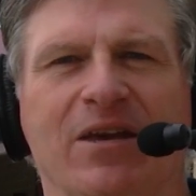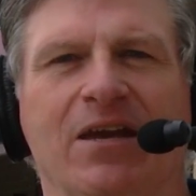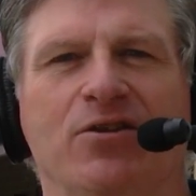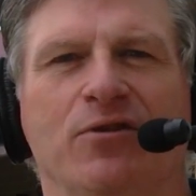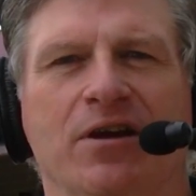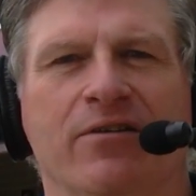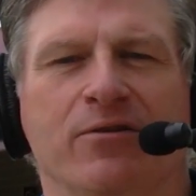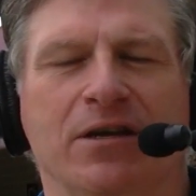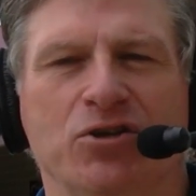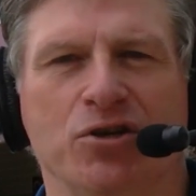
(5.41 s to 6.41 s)
again to another
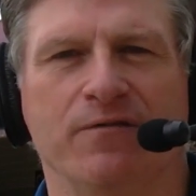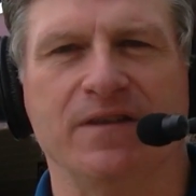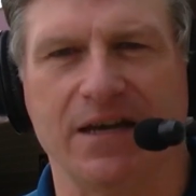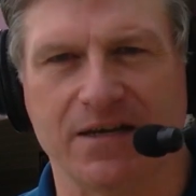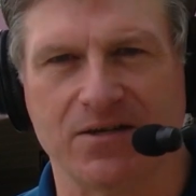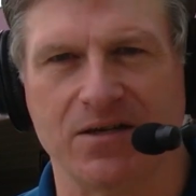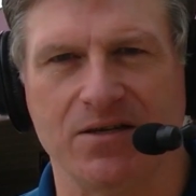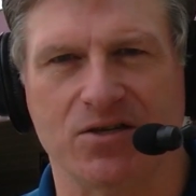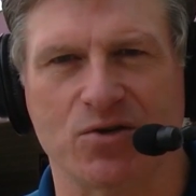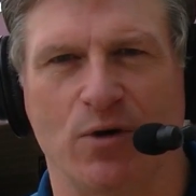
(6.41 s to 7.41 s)
edition of
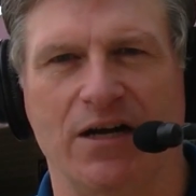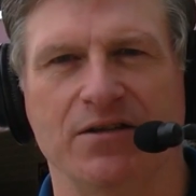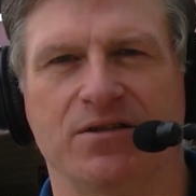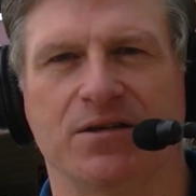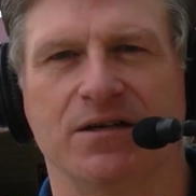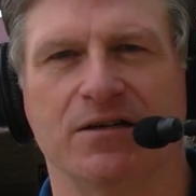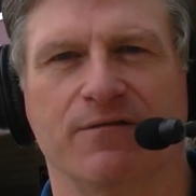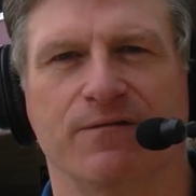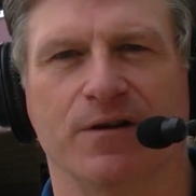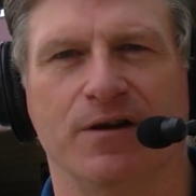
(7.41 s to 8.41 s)
Taxi Squad Talk
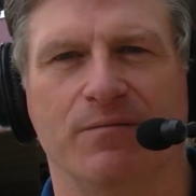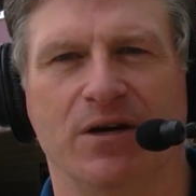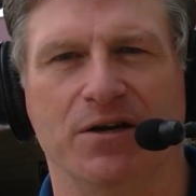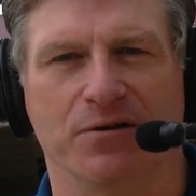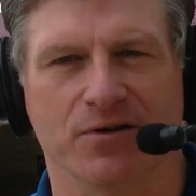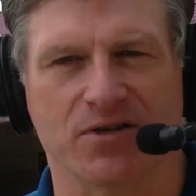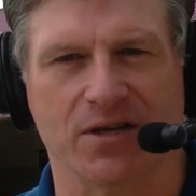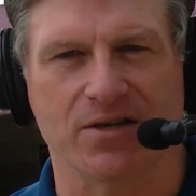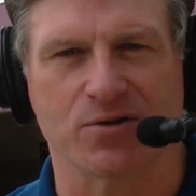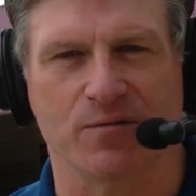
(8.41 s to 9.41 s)
from uh,
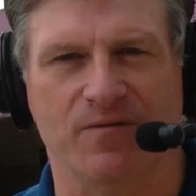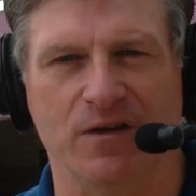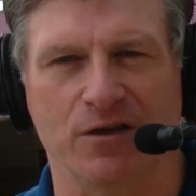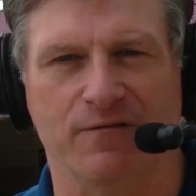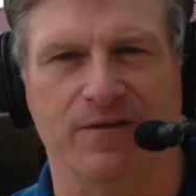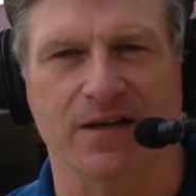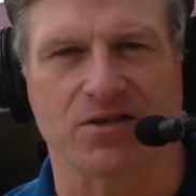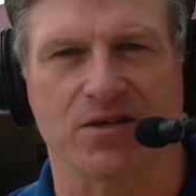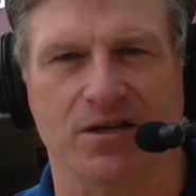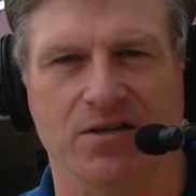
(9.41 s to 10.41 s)
Neuroscience Group Field at
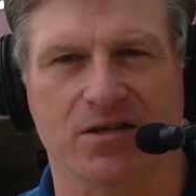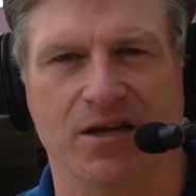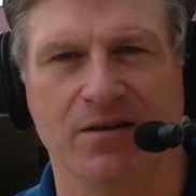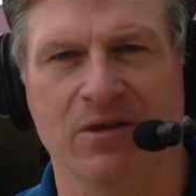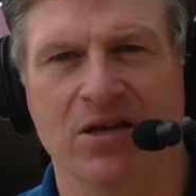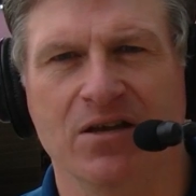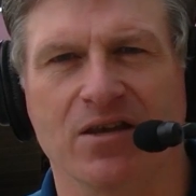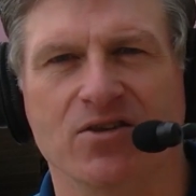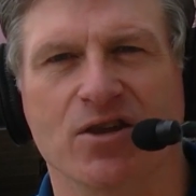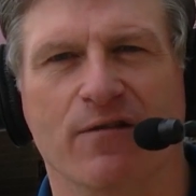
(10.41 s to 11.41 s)
Fox City Stadium.
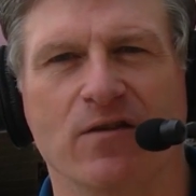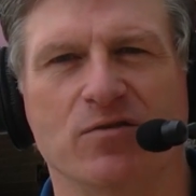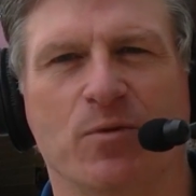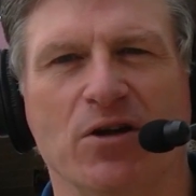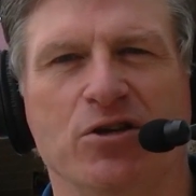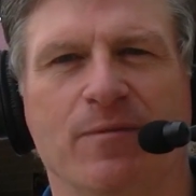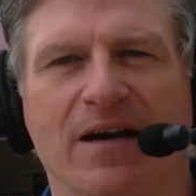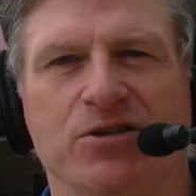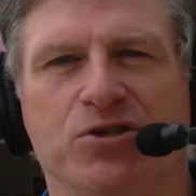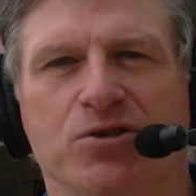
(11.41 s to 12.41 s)
These interviews brought to you
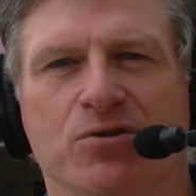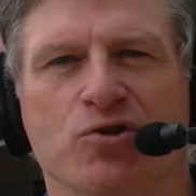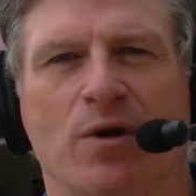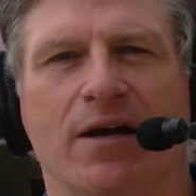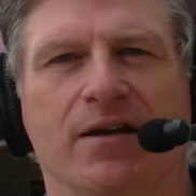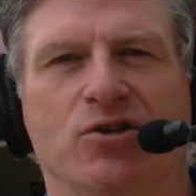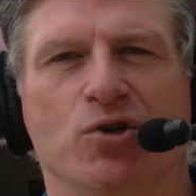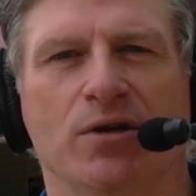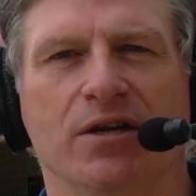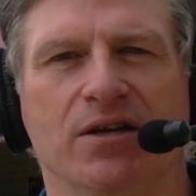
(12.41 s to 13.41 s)
by SureDry, and
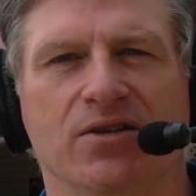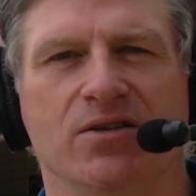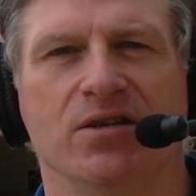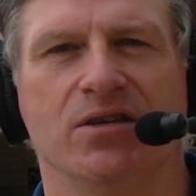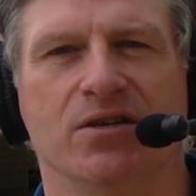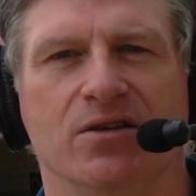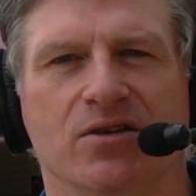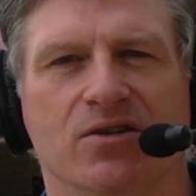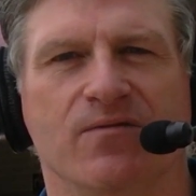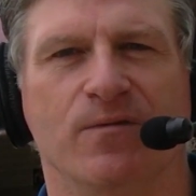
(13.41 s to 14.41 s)
joining us
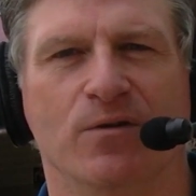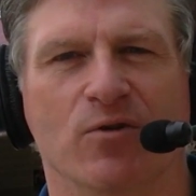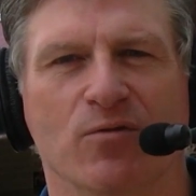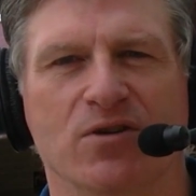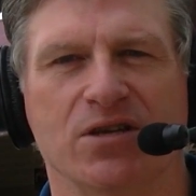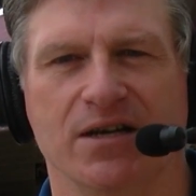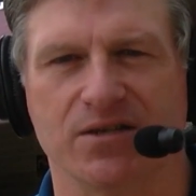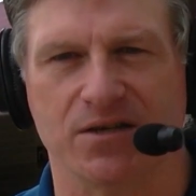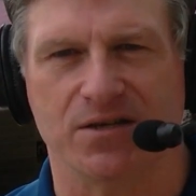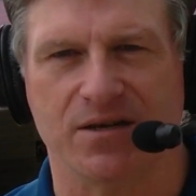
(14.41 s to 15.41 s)
is former
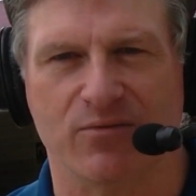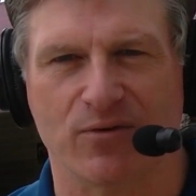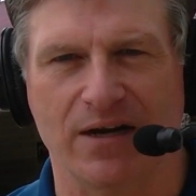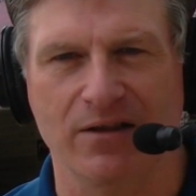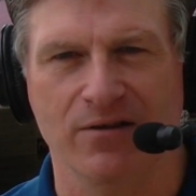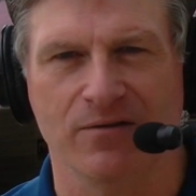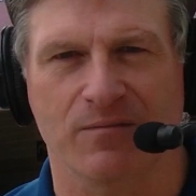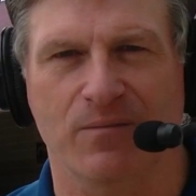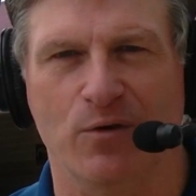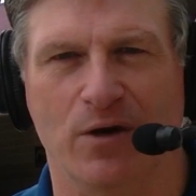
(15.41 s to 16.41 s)
Wisconsin Timber Rattler
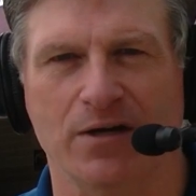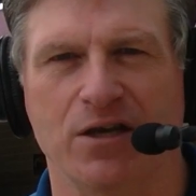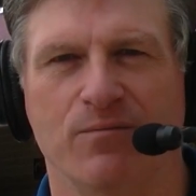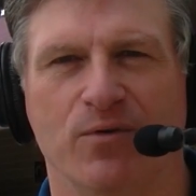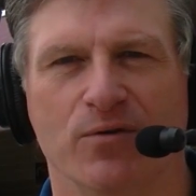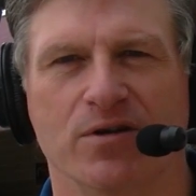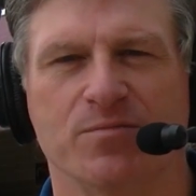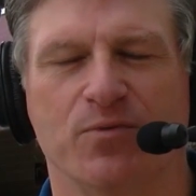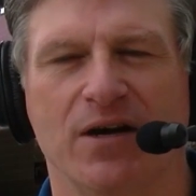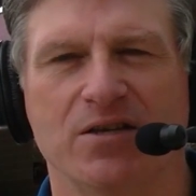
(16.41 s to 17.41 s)
and Milwaukee
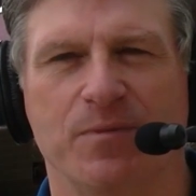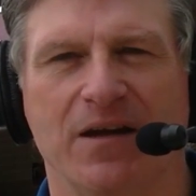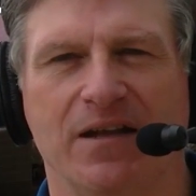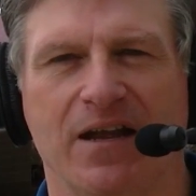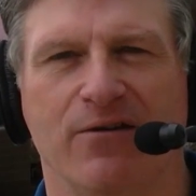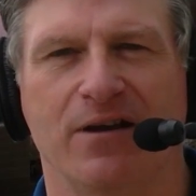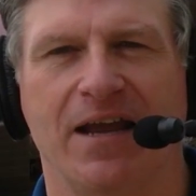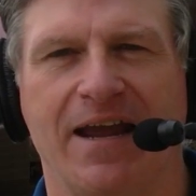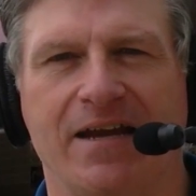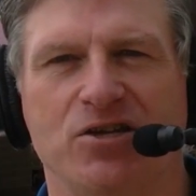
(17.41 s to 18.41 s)
Brewers prospect Aaron
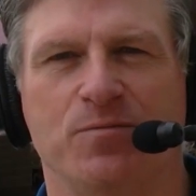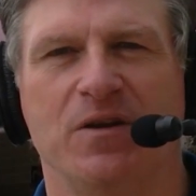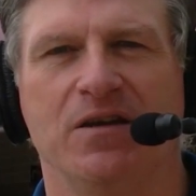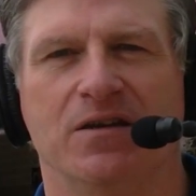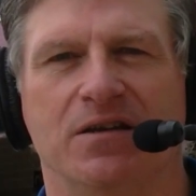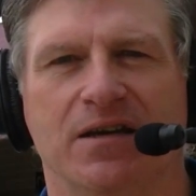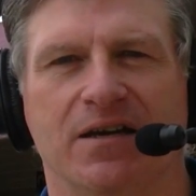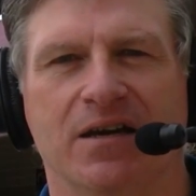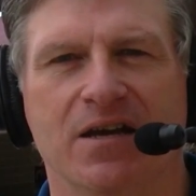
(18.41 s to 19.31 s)
Ashby. And uh,